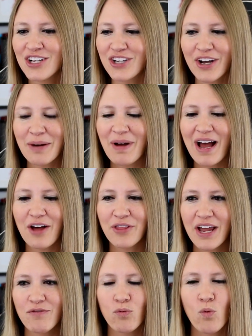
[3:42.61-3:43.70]
talking about how
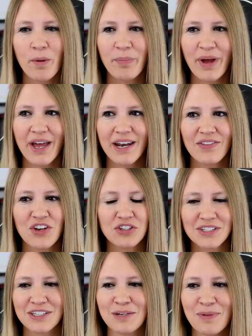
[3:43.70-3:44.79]
they have one bed and they used
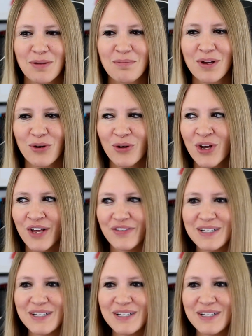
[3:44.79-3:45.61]
to sleep in the middle?